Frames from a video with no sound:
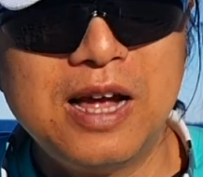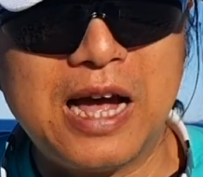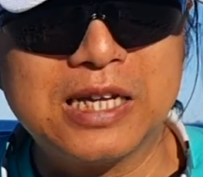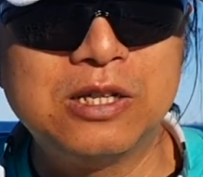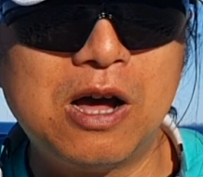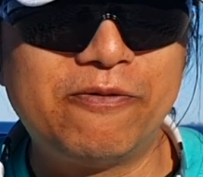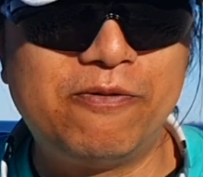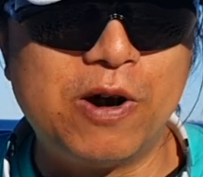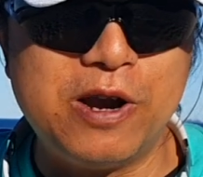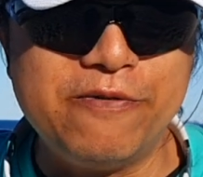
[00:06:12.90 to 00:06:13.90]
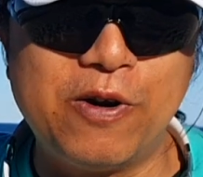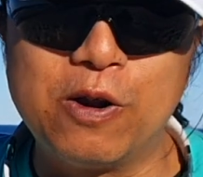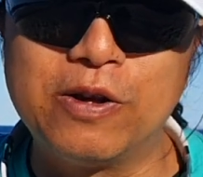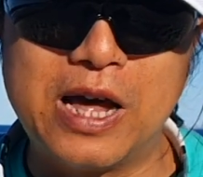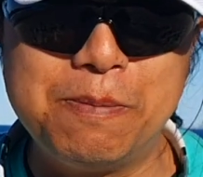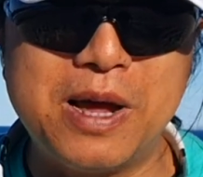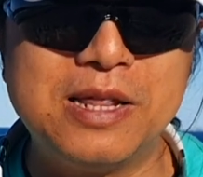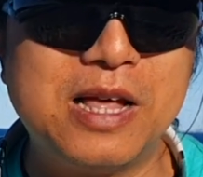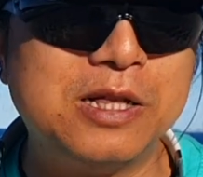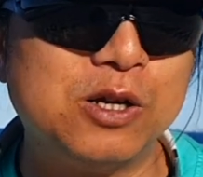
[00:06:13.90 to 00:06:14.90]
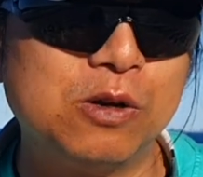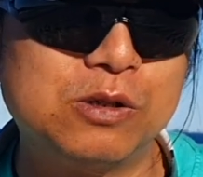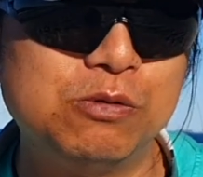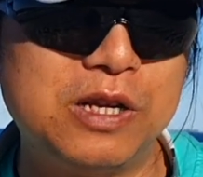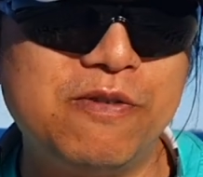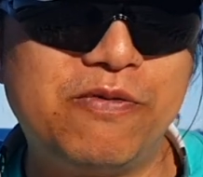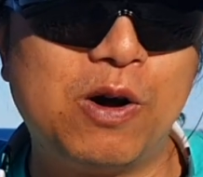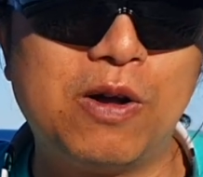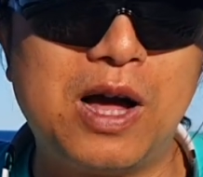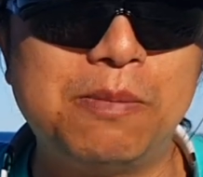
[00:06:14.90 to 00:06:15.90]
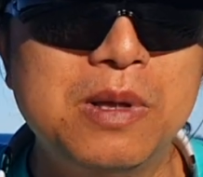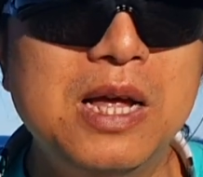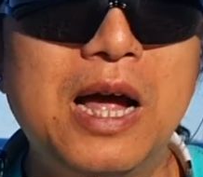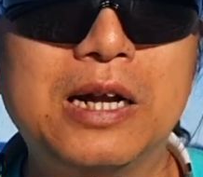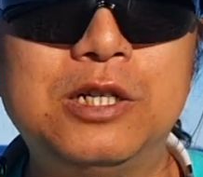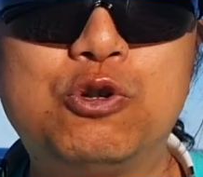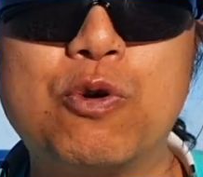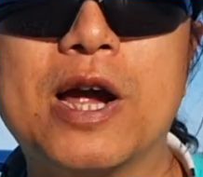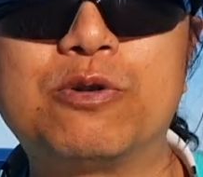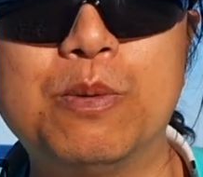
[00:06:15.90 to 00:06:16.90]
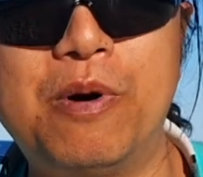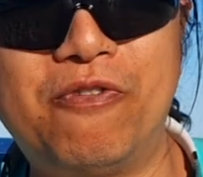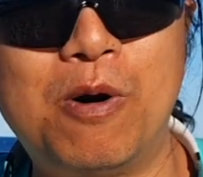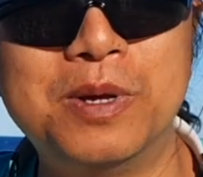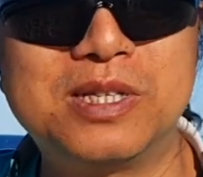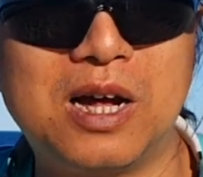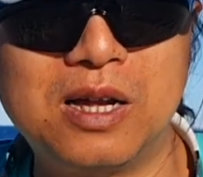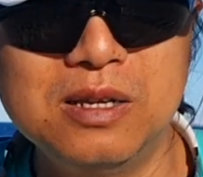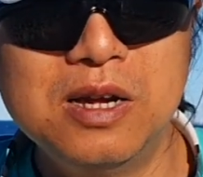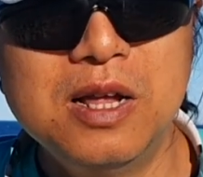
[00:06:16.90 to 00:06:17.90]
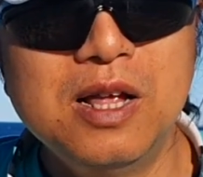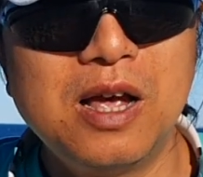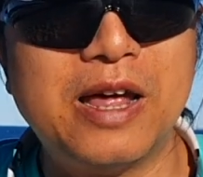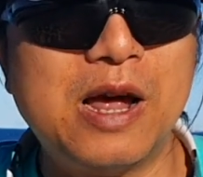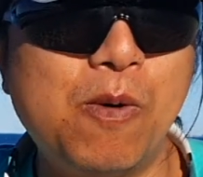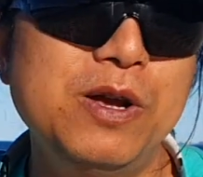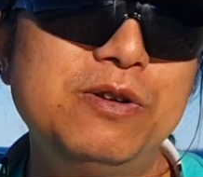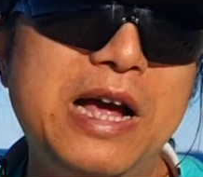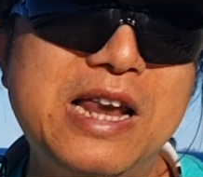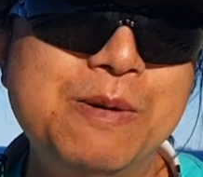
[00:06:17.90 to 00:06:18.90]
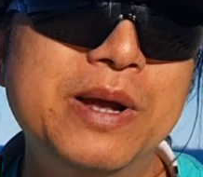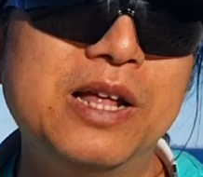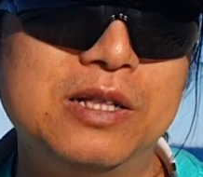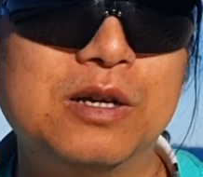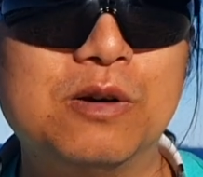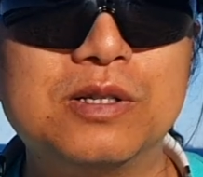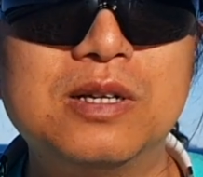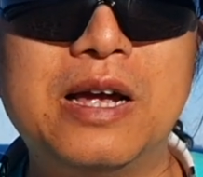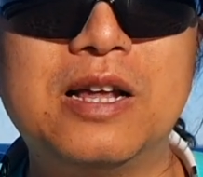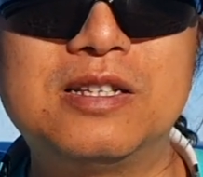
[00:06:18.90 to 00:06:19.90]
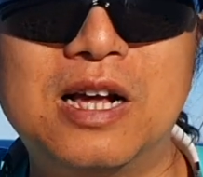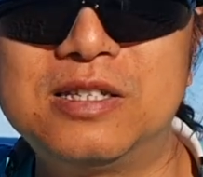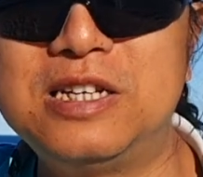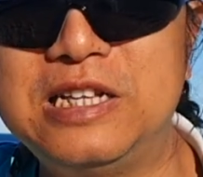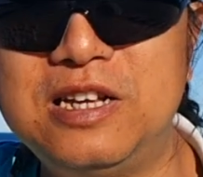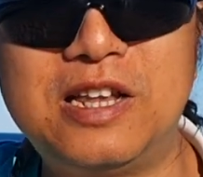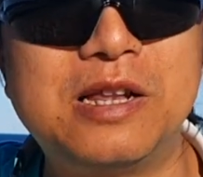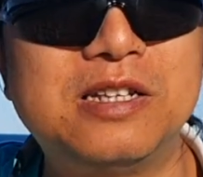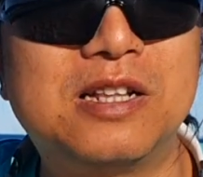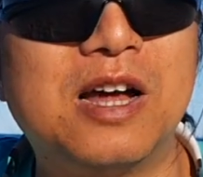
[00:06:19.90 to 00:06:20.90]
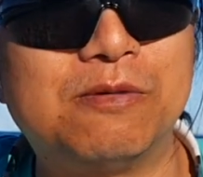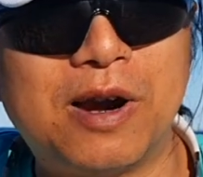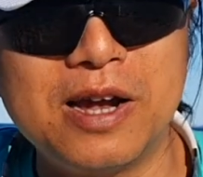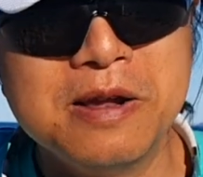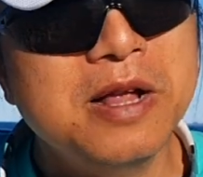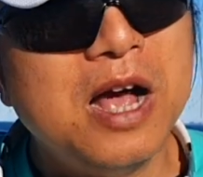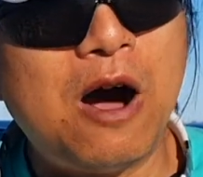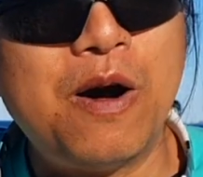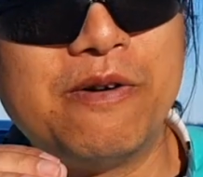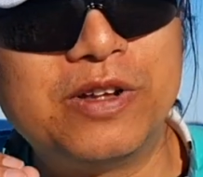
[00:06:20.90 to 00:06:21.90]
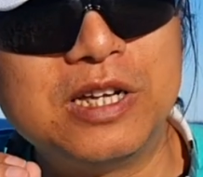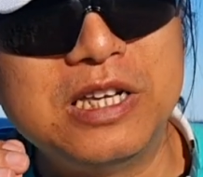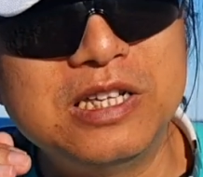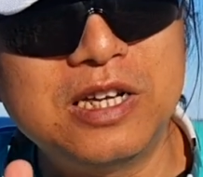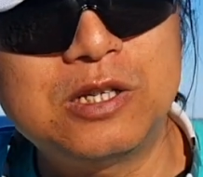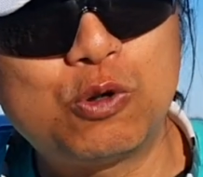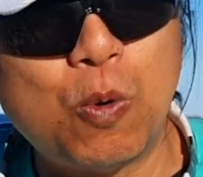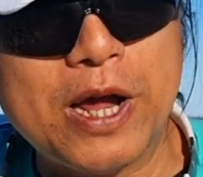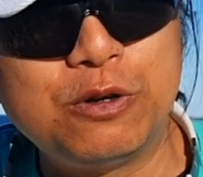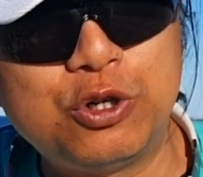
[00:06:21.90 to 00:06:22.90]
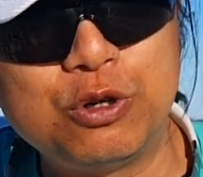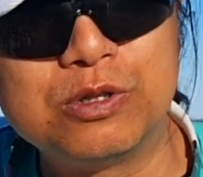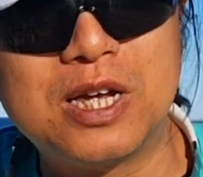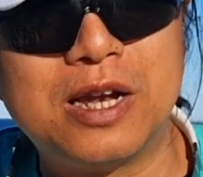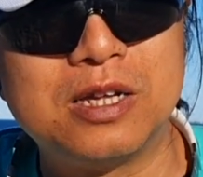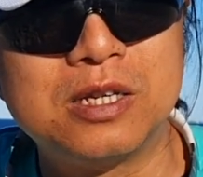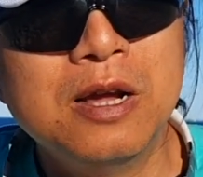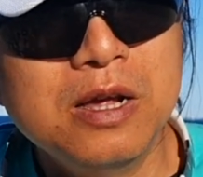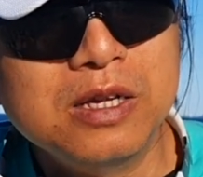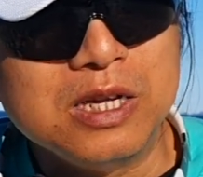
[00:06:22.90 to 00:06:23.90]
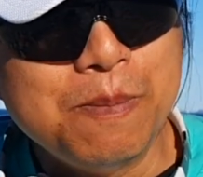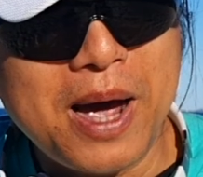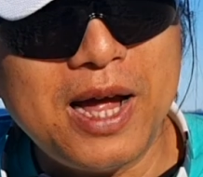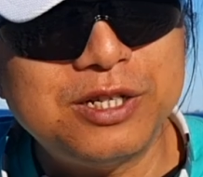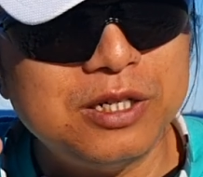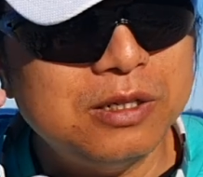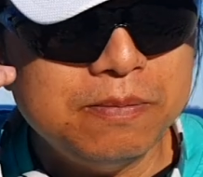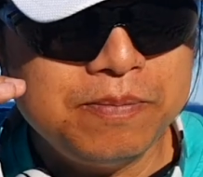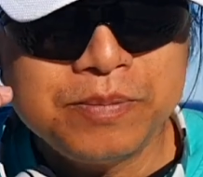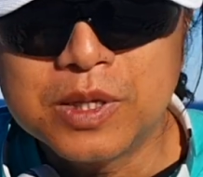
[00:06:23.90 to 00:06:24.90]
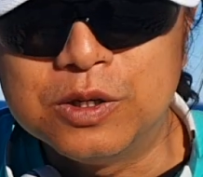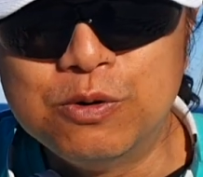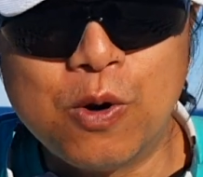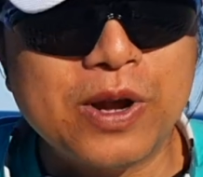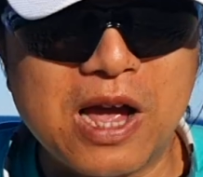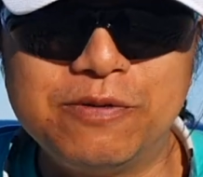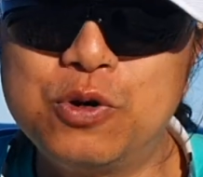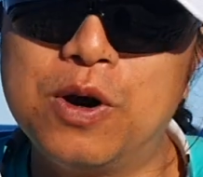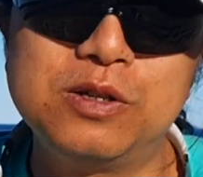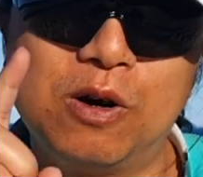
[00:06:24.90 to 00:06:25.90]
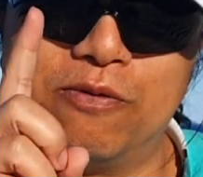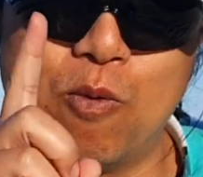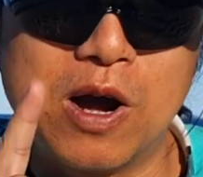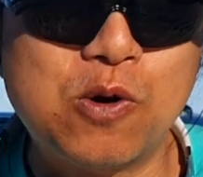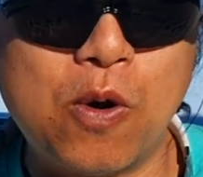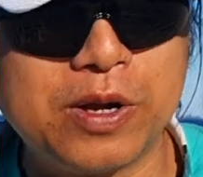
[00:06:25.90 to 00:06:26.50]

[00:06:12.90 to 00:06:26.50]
has not very followed up, and then those who didn't follow up actually drag your performance down? And I want you to eliminate those. Sounds easier than it's done, right? However, the easiest way to choose that is, imagine you only have choice of 1 coin.